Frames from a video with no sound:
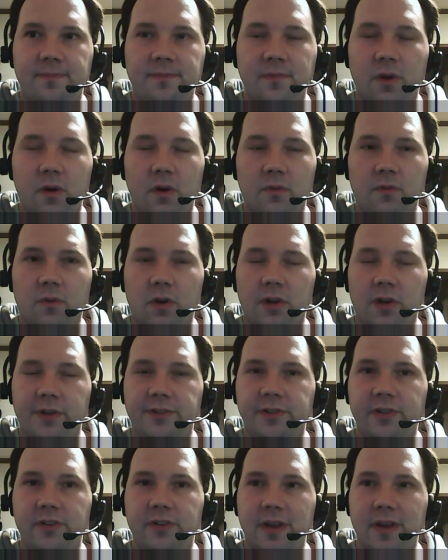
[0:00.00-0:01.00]
But
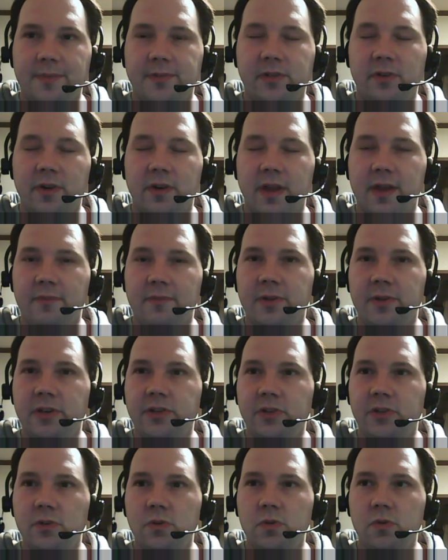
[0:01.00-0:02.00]
overall,
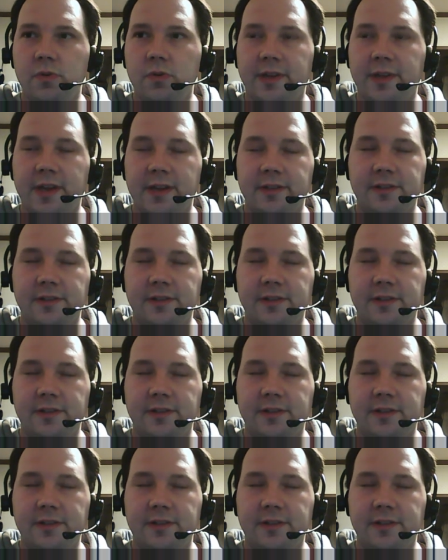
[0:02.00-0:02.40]
it's a good episode.